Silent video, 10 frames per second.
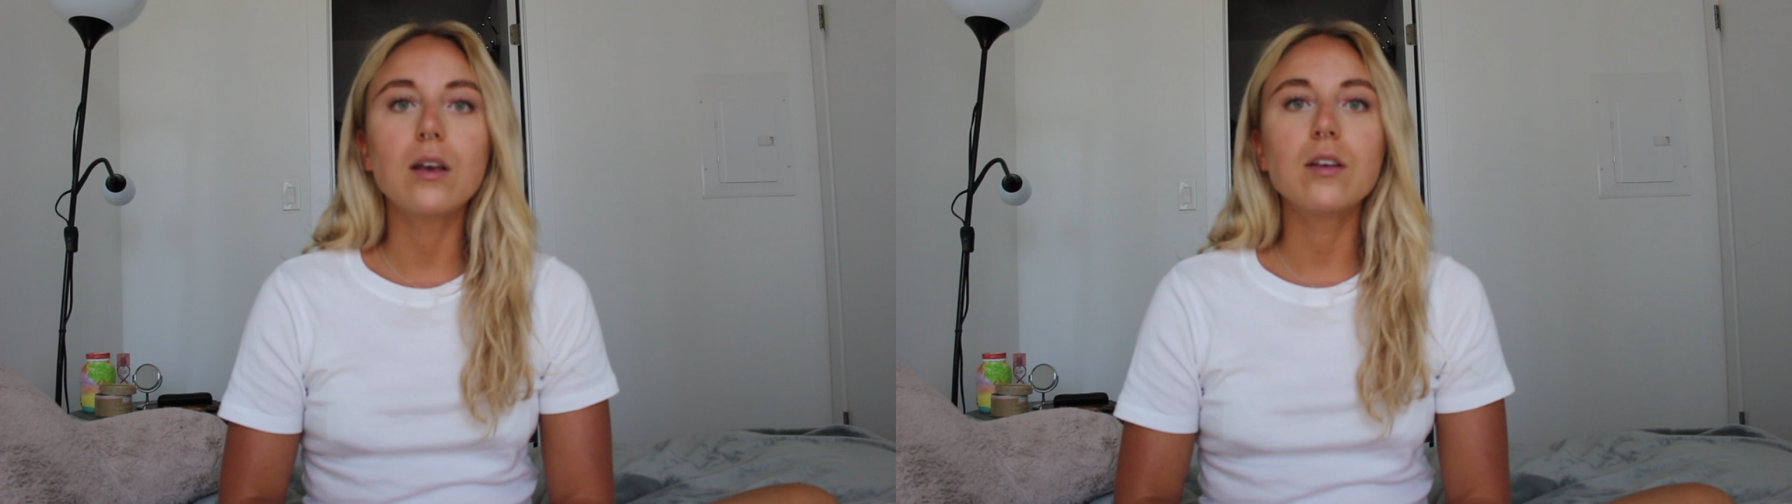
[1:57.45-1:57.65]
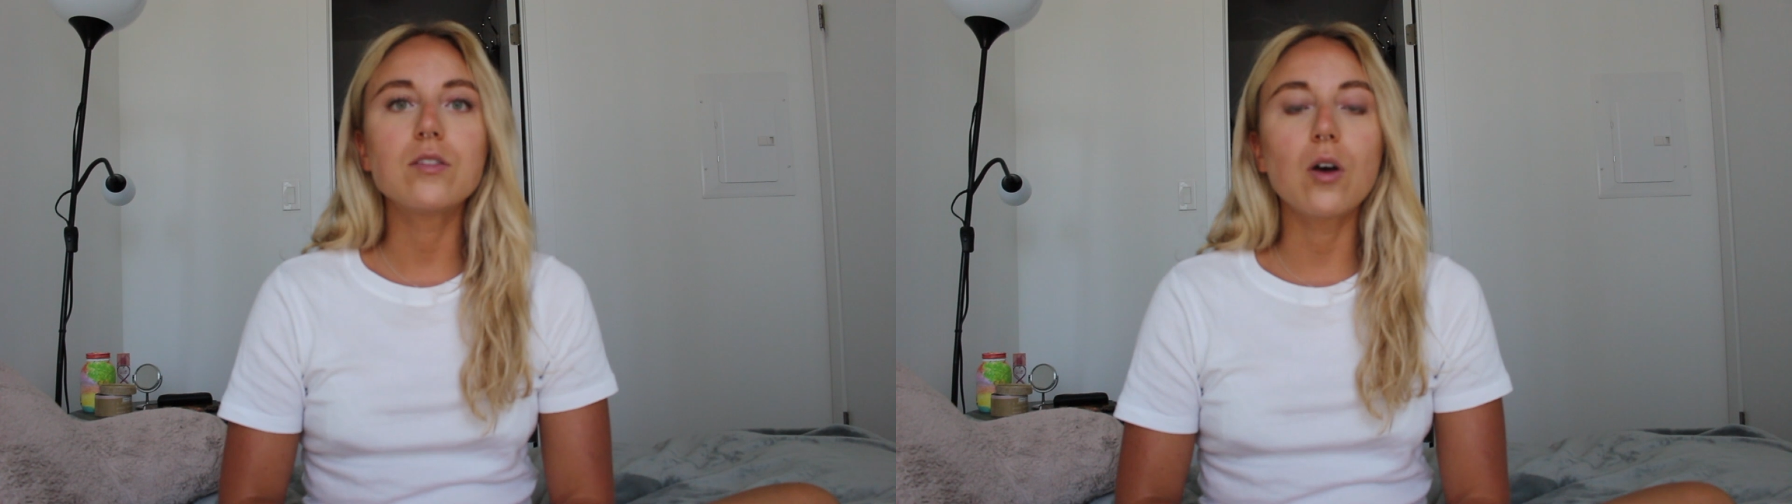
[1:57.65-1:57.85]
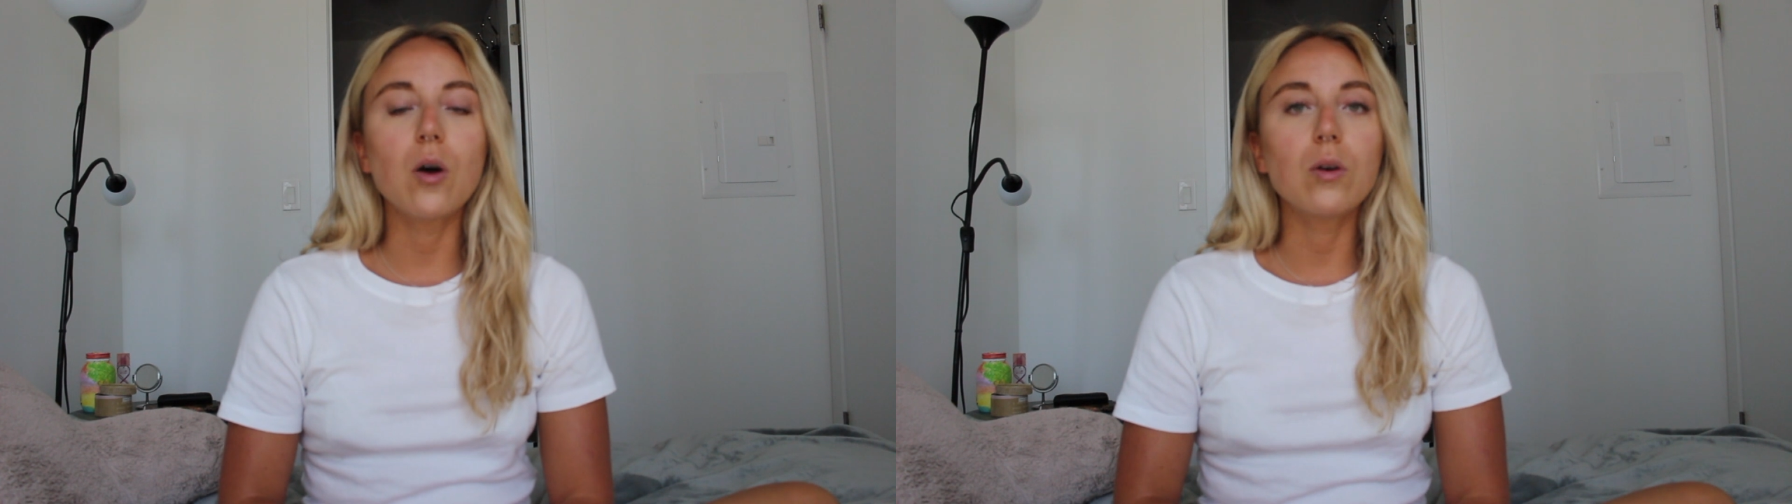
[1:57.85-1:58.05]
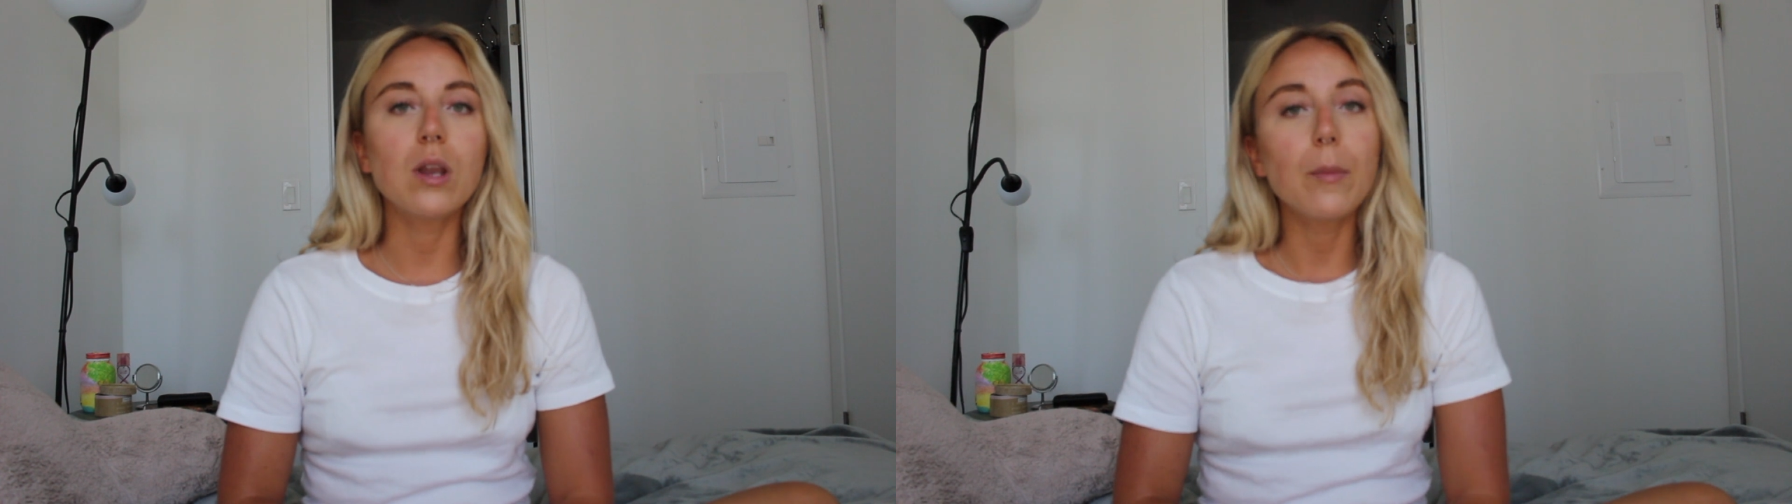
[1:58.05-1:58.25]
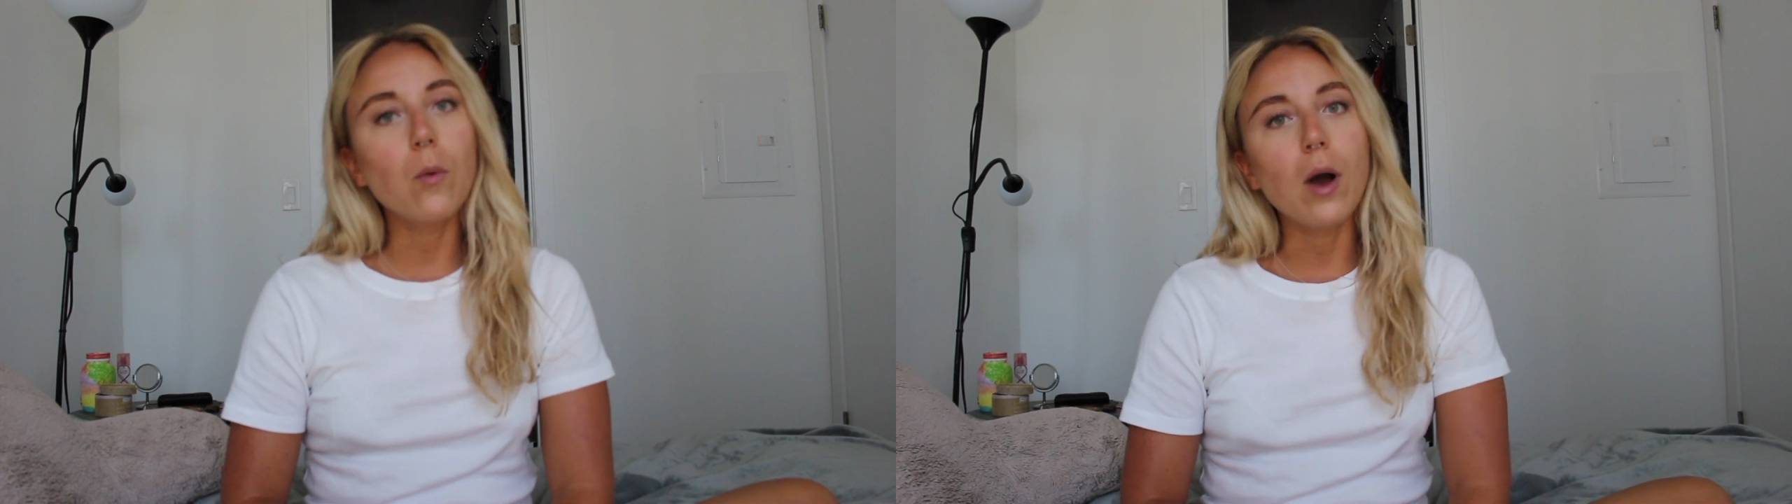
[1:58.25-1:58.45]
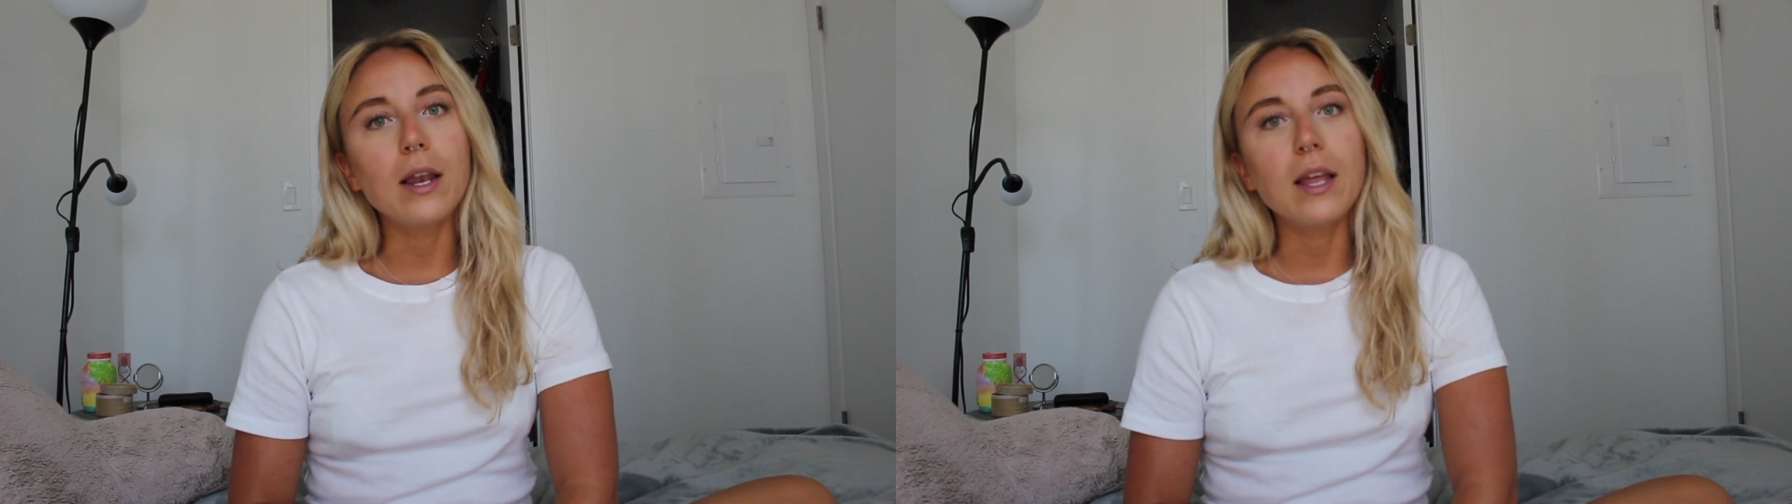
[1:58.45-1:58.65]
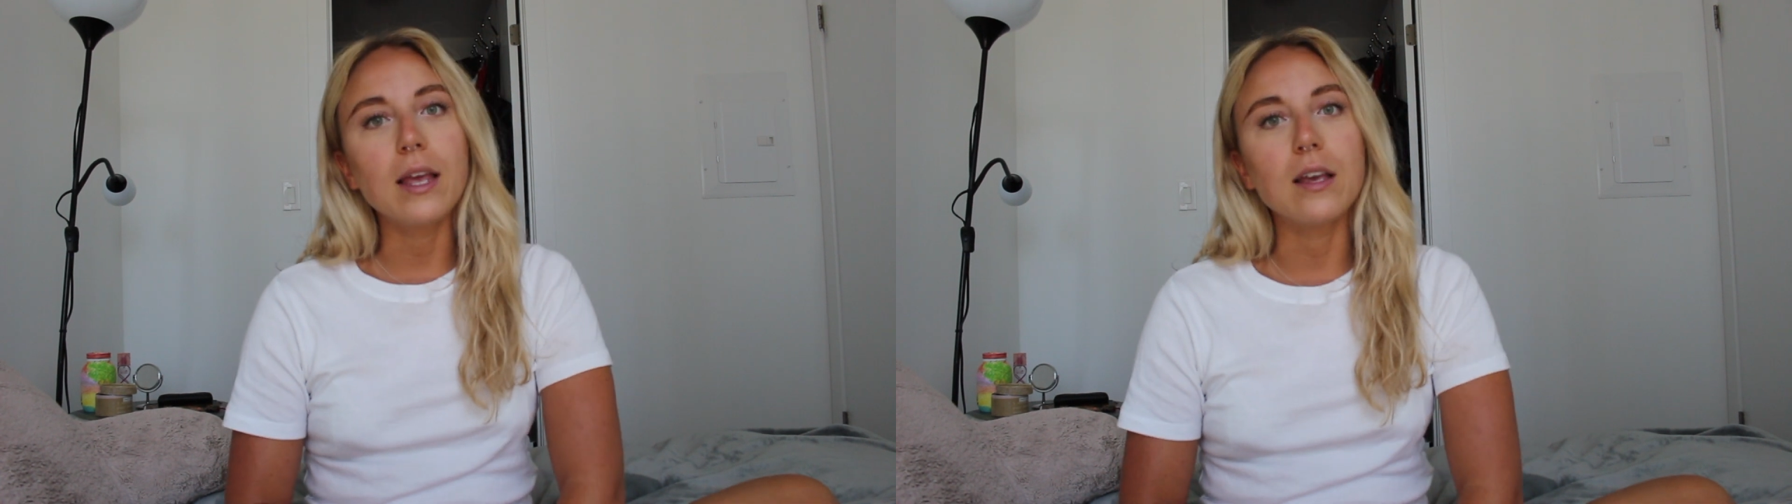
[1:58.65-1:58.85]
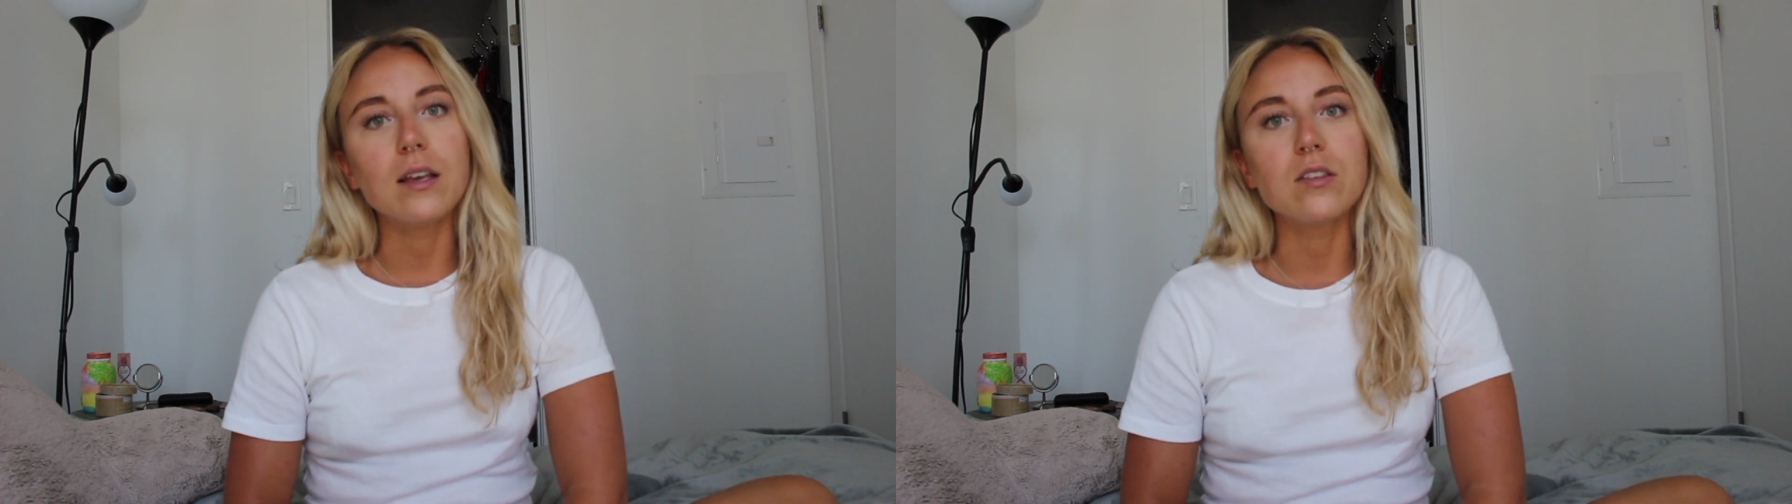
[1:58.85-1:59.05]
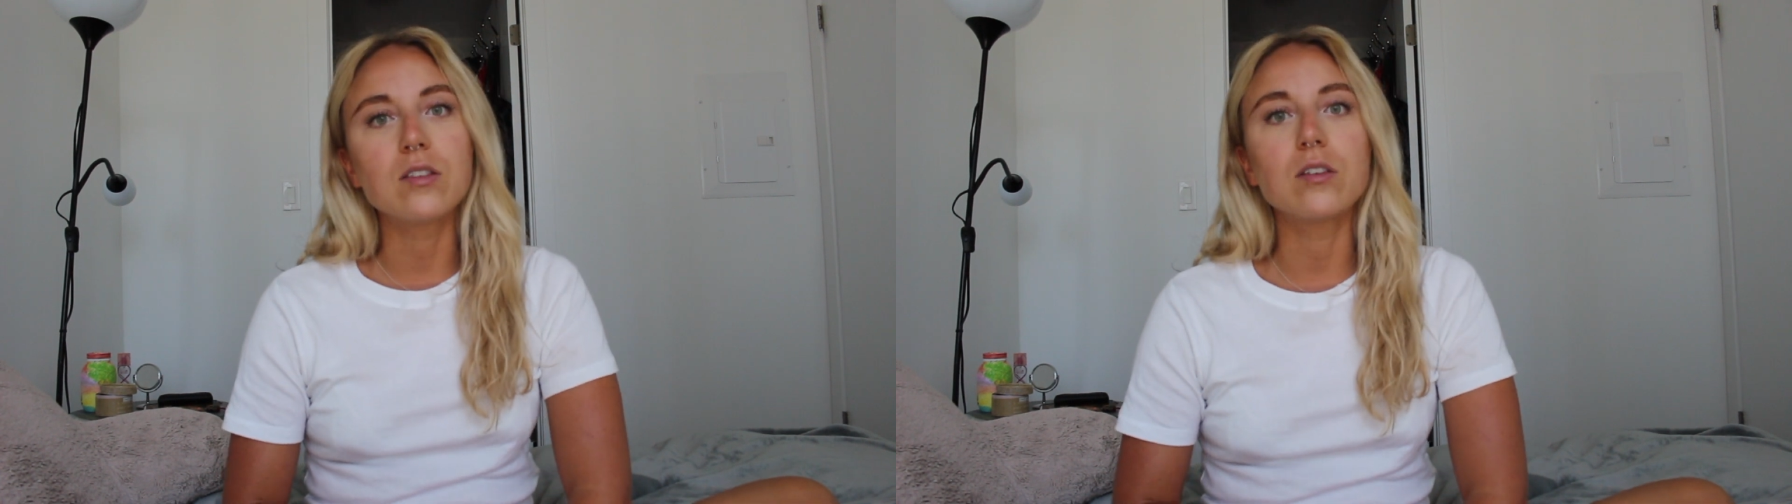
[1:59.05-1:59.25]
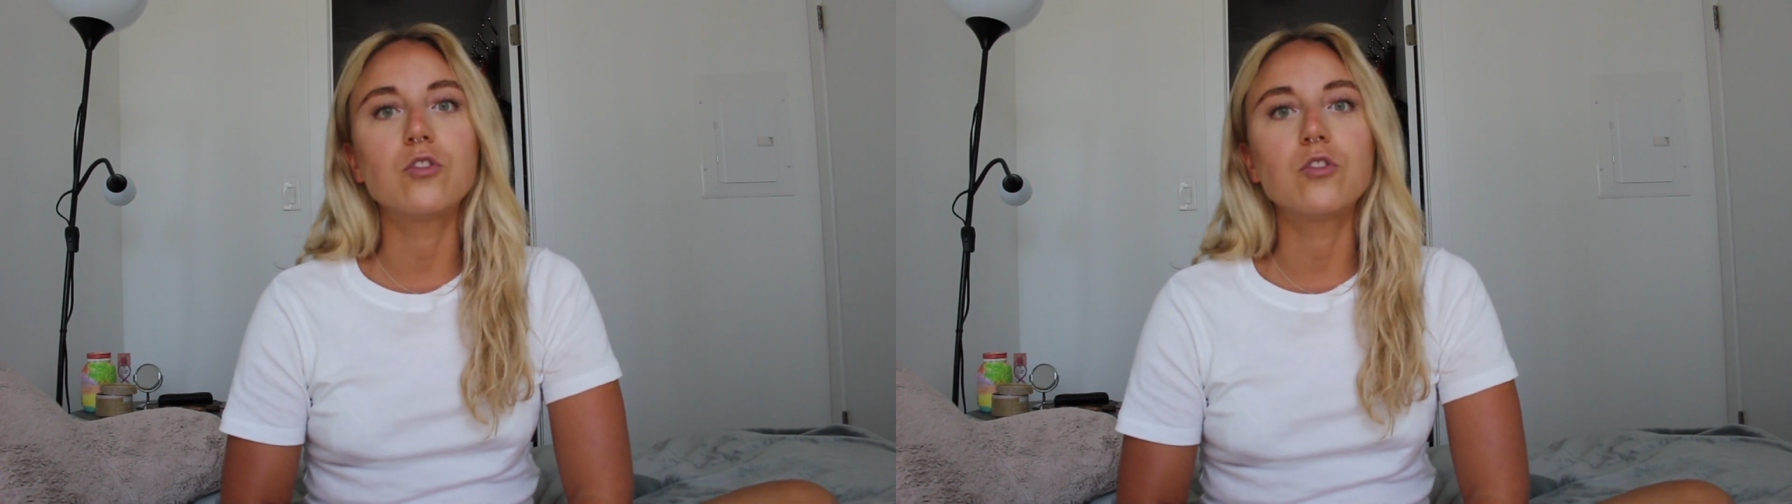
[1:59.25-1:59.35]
So number one is